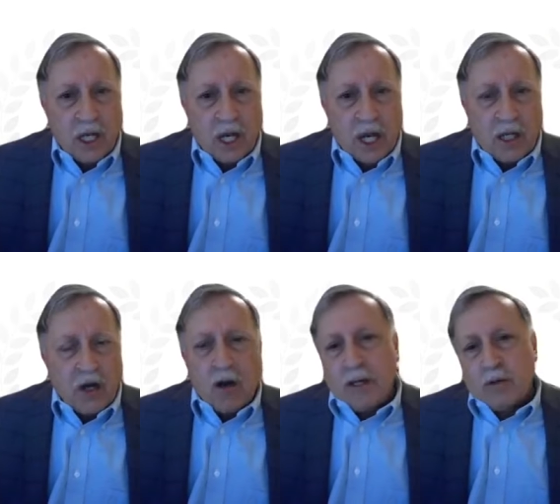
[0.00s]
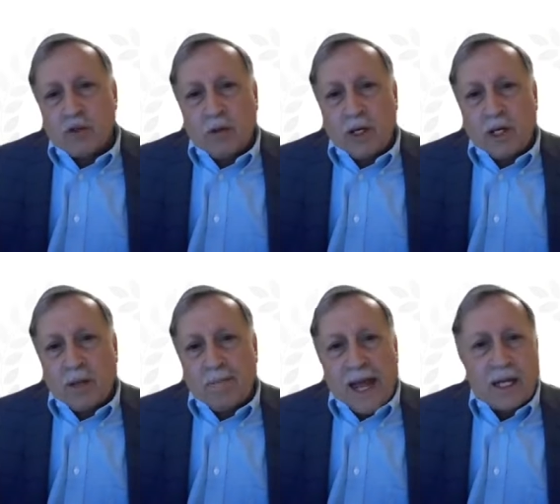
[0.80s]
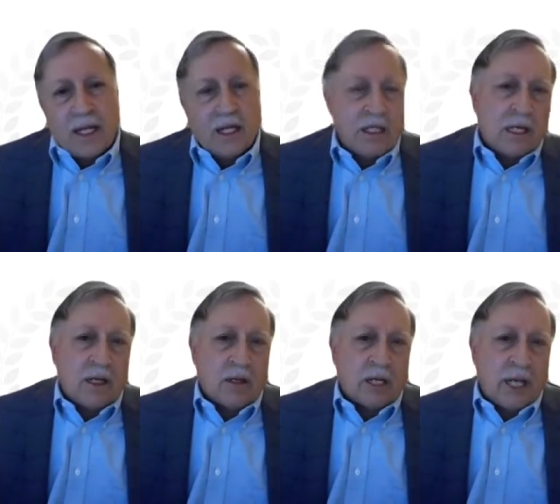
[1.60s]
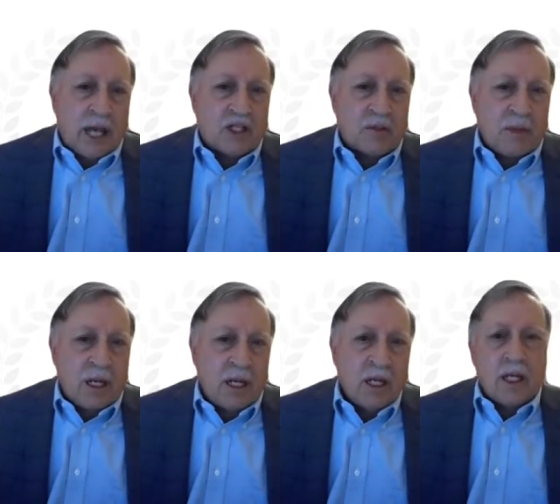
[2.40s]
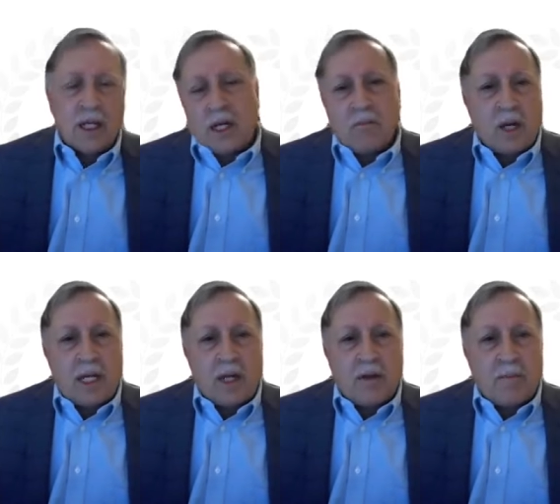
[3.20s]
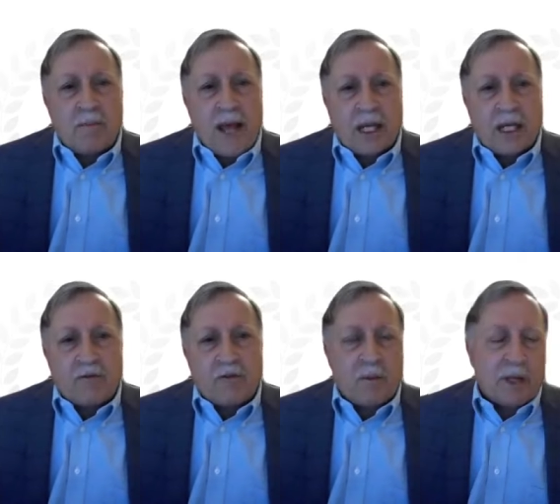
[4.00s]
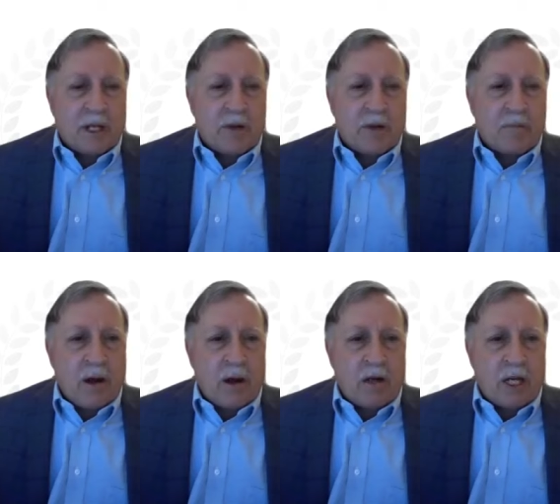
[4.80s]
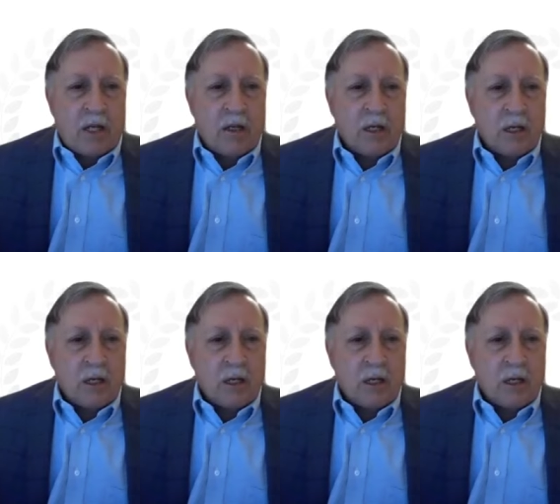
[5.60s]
And no, he was running a back end deal against me, getting money on the back end from another party.